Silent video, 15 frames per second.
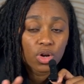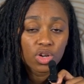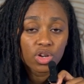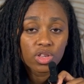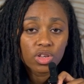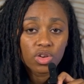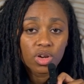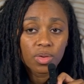or
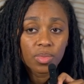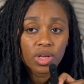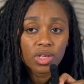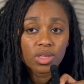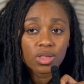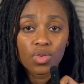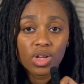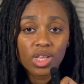
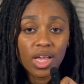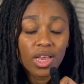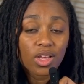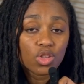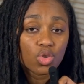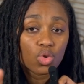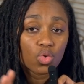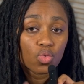disagreements related
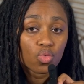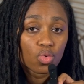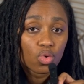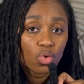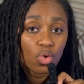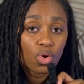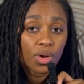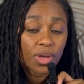to
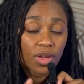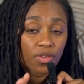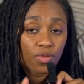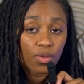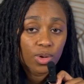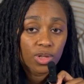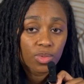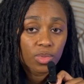rule
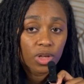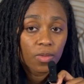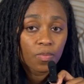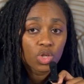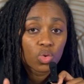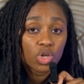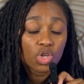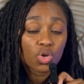enforcement
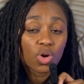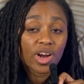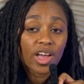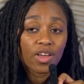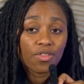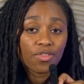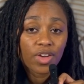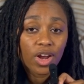to ensure a
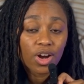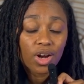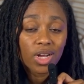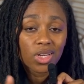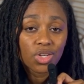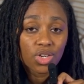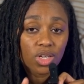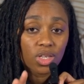fair
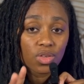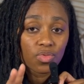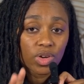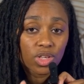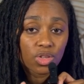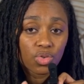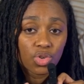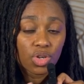and just resolution
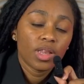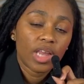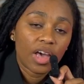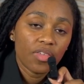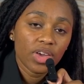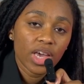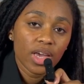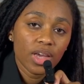resolution.
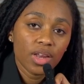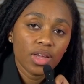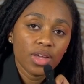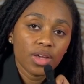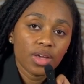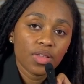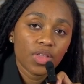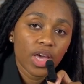
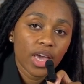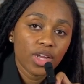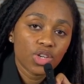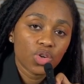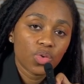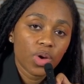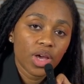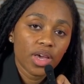Navigating the
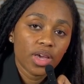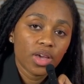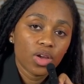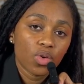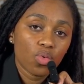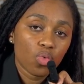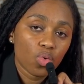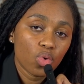HOA
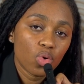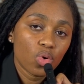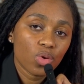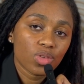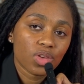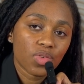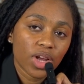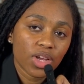
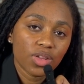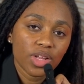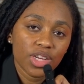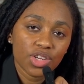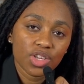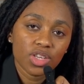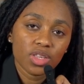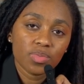rules and
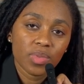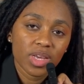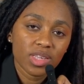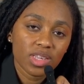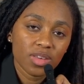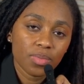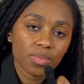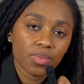regulations may
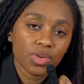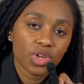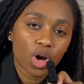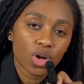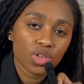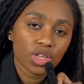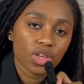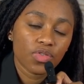seem
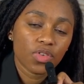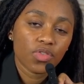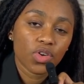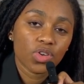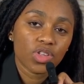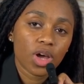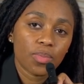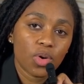daunting for
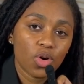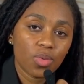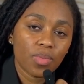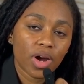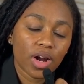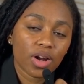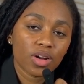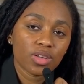first time
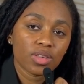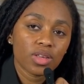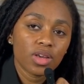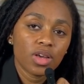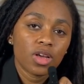homebuyers,